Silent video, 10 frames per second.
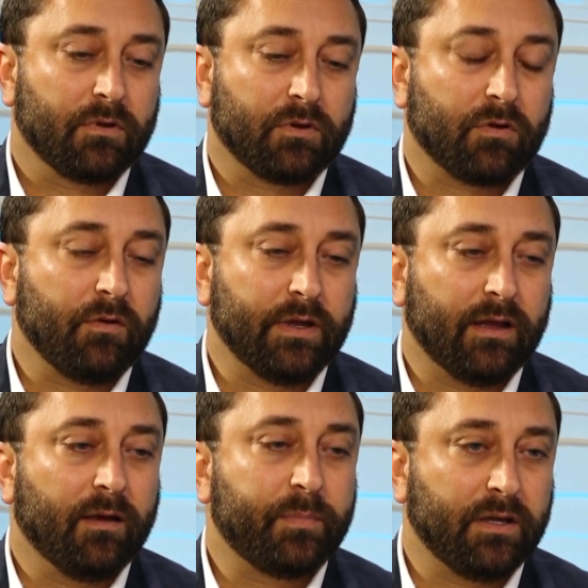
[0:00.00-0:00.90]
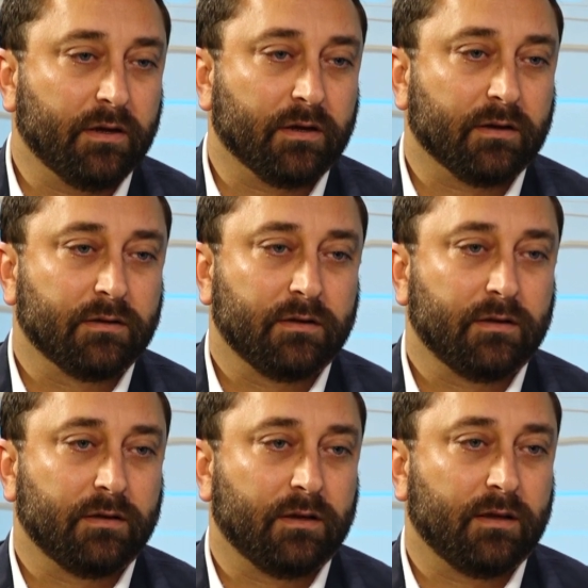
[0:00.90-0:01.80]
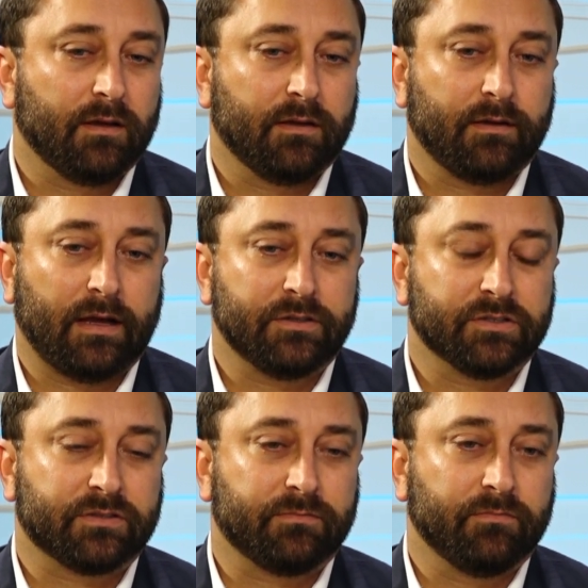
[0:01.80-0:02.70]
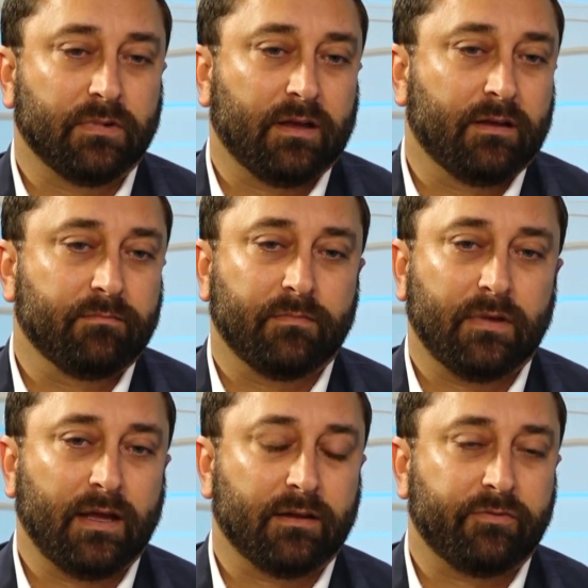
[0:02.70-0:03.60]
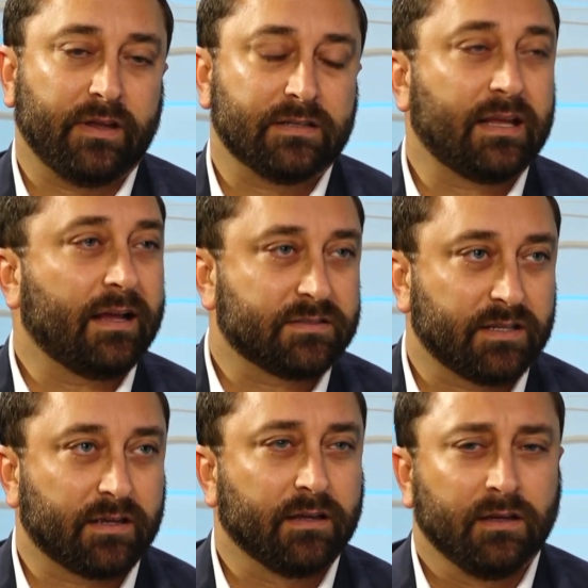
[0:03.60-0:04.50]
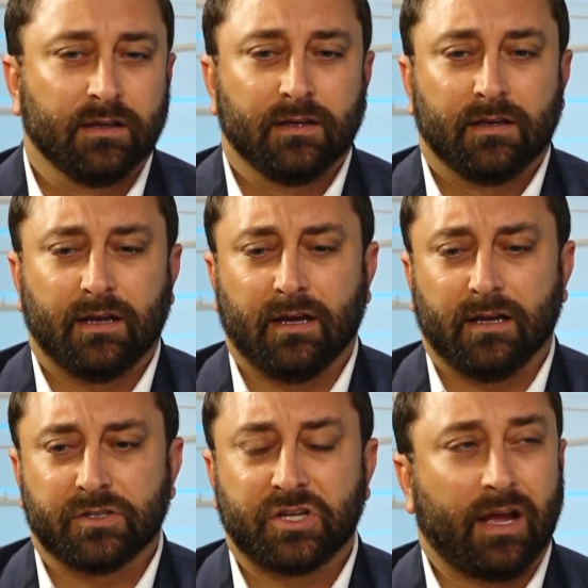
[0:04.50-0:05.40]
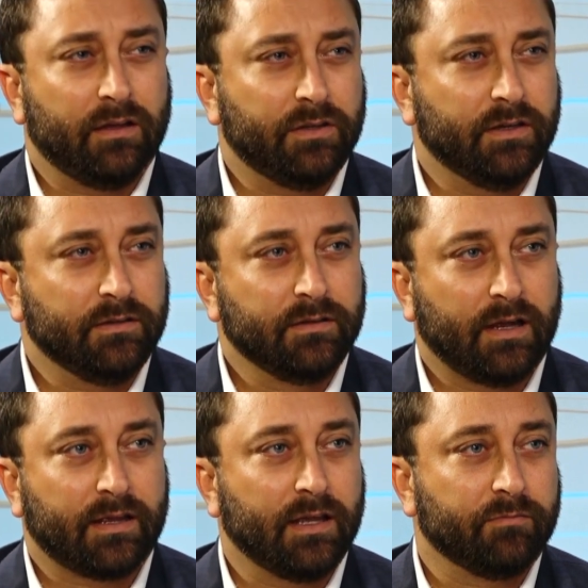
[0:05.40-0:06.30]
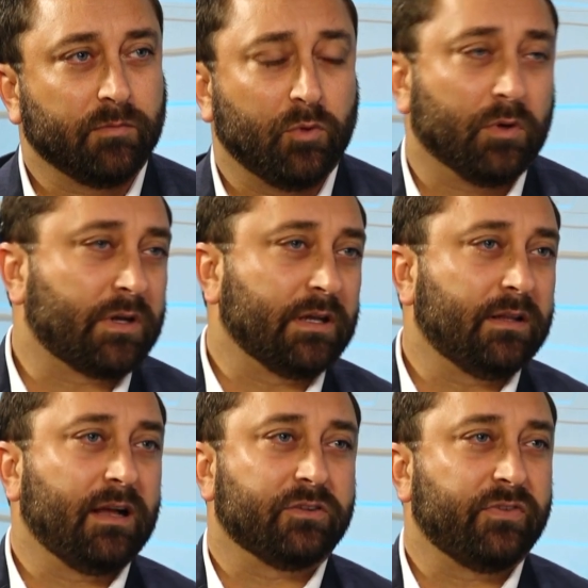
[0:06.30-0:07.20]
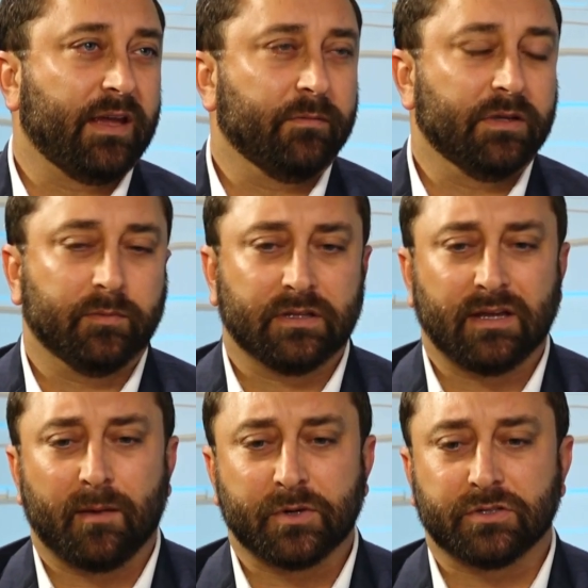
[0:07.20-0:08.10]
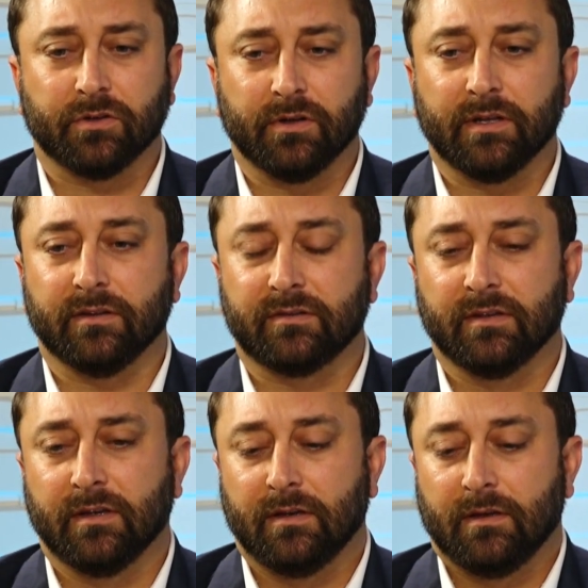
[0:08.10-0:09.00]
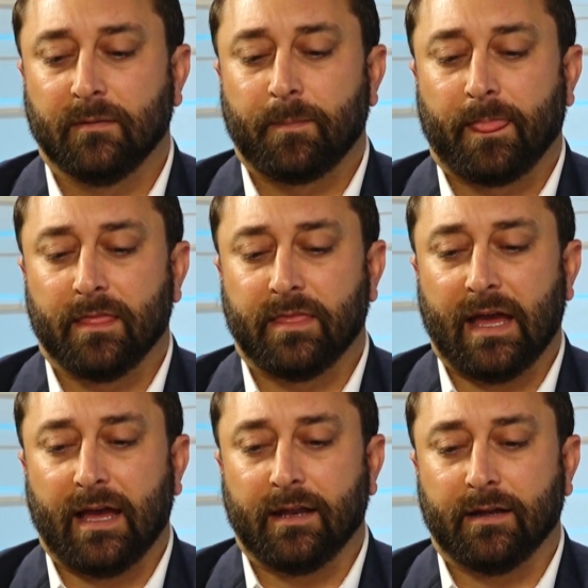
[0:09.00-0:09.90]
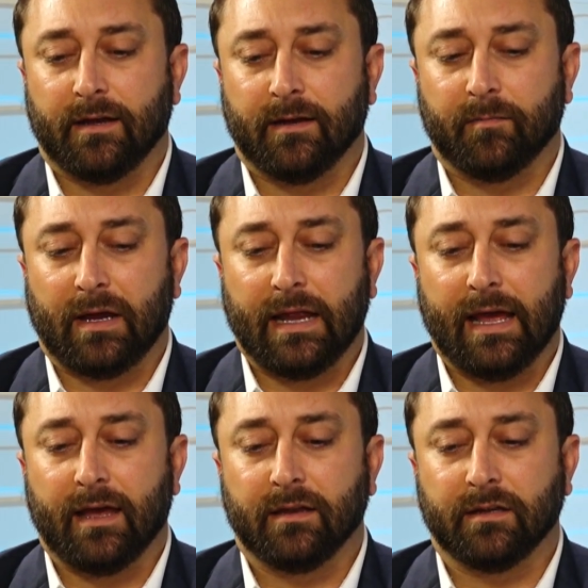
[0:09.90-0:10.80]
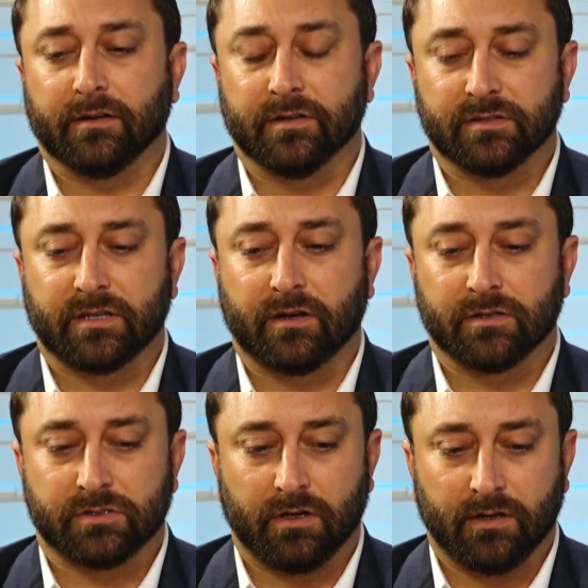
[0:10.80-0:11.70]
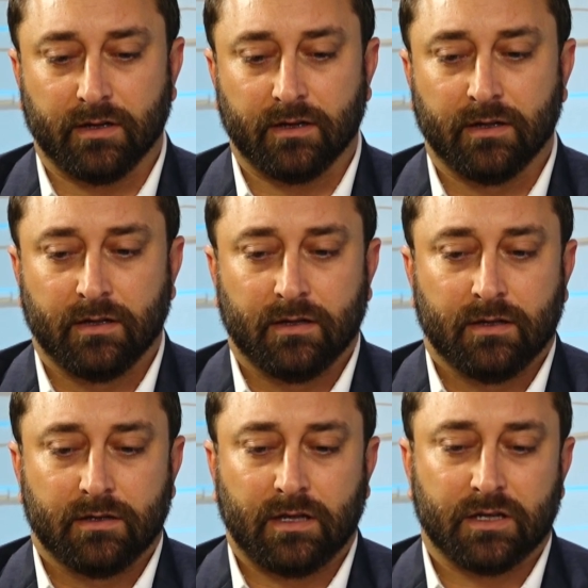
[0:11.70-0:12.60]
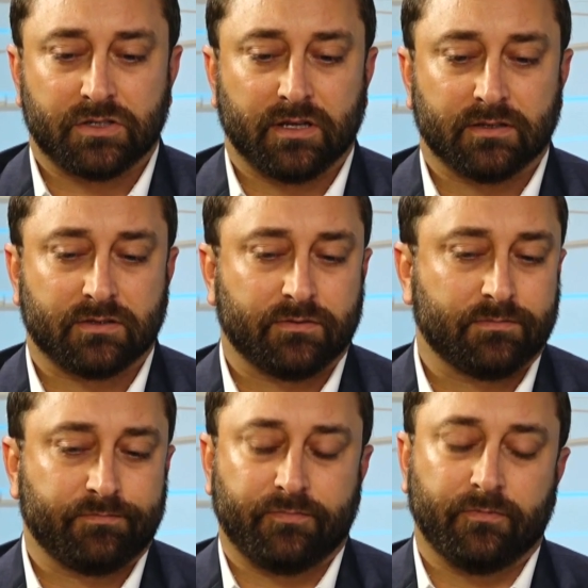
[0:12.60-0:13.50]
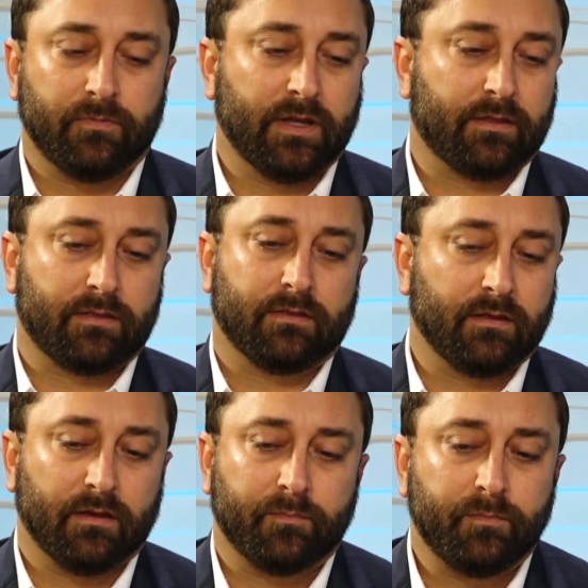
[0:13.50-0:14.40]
Growing up here, I just had a fantastic childhood. I came from a working class family, but the opportunities that I had here in Sarasota, not just with the